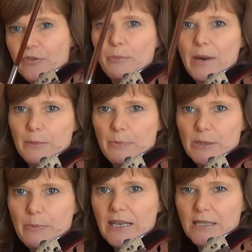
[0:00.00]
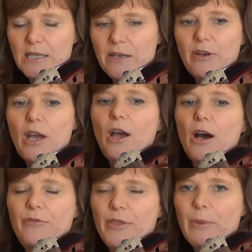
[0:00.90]
from my perspective,
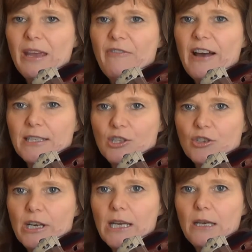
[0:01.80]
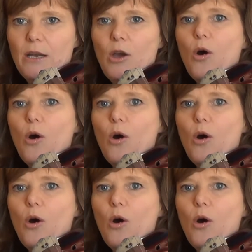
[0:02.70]
of the big fat string,